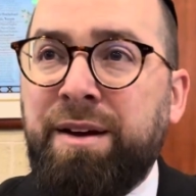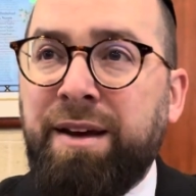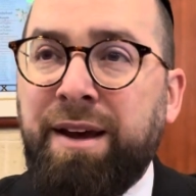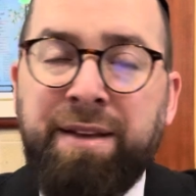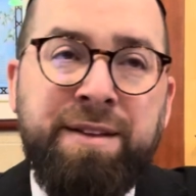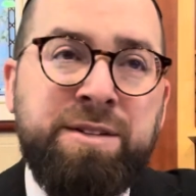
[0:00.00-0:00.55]

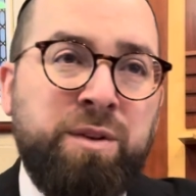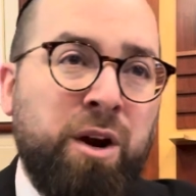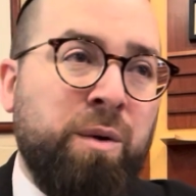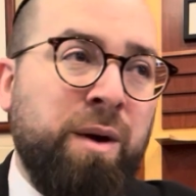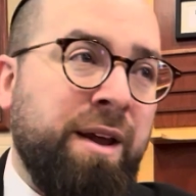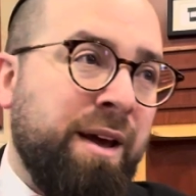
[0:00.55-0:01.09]
in this,
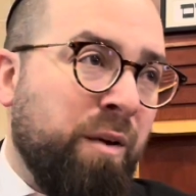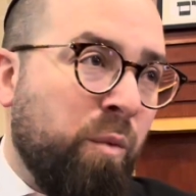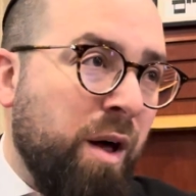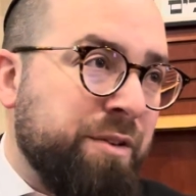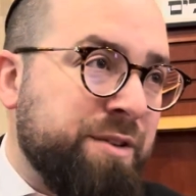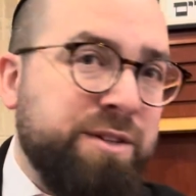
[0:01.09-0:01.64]

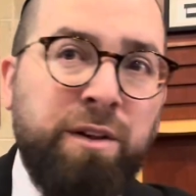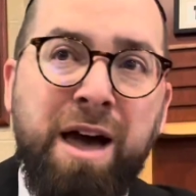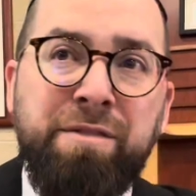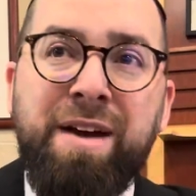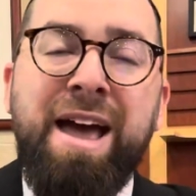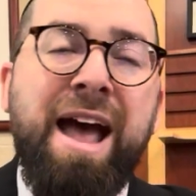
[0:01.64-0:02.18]
while they're still
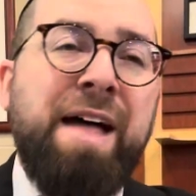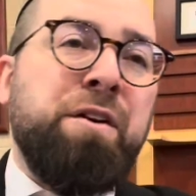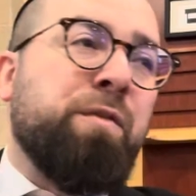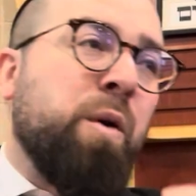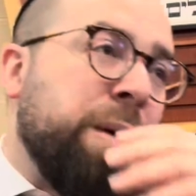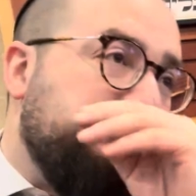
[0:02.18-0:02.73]
alive. And
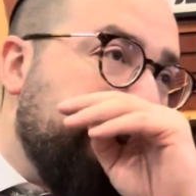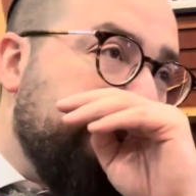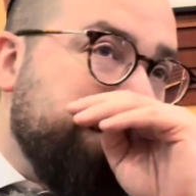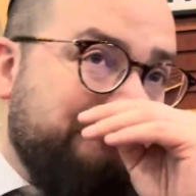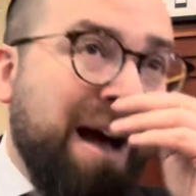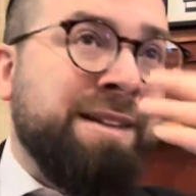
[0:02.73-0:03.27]
therefore, when they
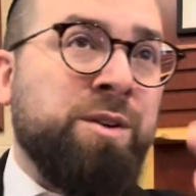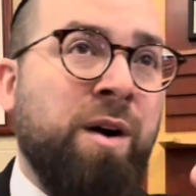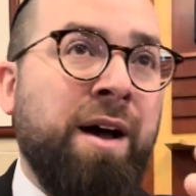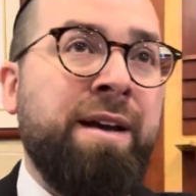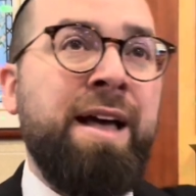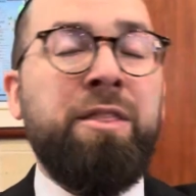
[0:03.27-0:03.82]
pass
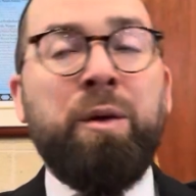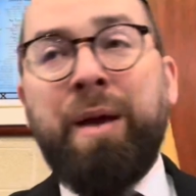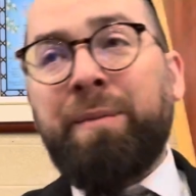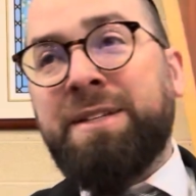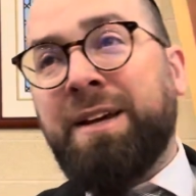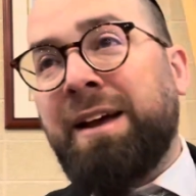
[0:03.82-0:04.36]
on, they'll be
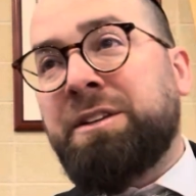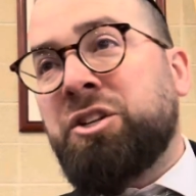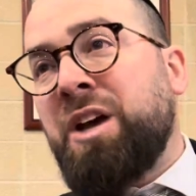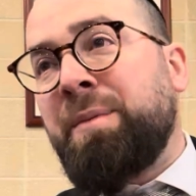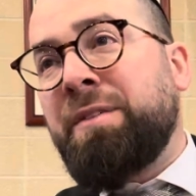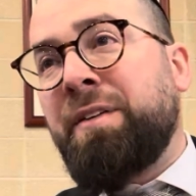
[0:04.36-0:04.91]
able to connect to
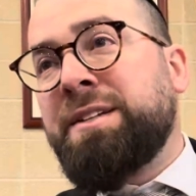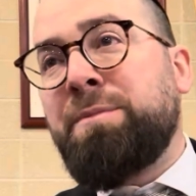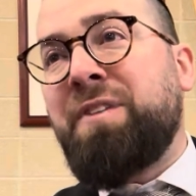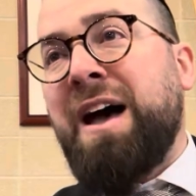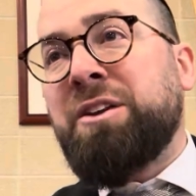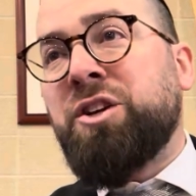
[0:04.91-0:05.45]
Hashem in a very deep
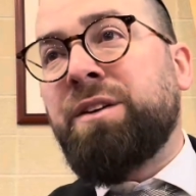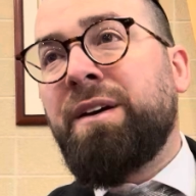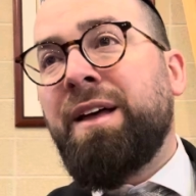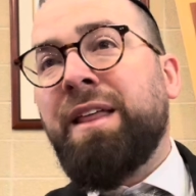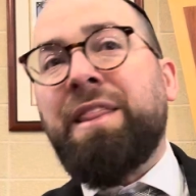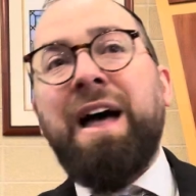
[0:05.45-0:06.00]
fashion.
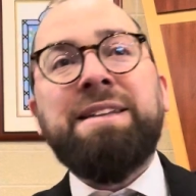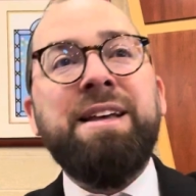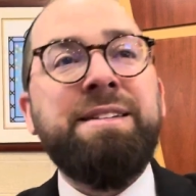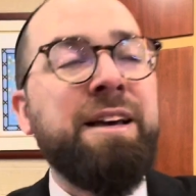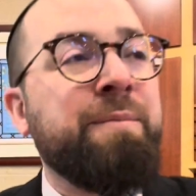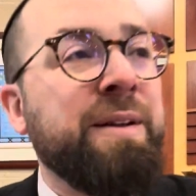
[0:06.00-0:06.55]
That's the
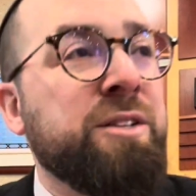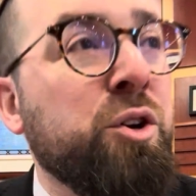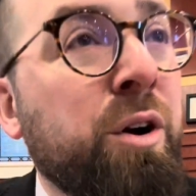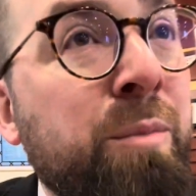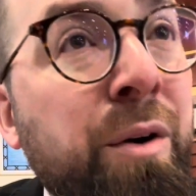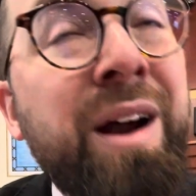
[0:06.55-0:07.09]
idea of ben
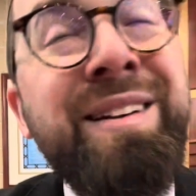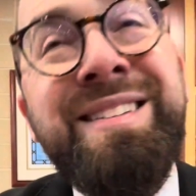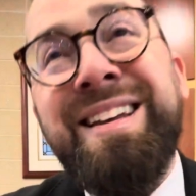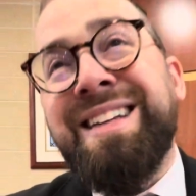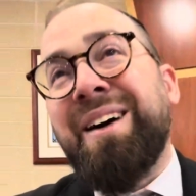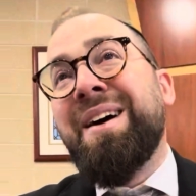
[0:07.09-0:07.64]
sura mora. He says now,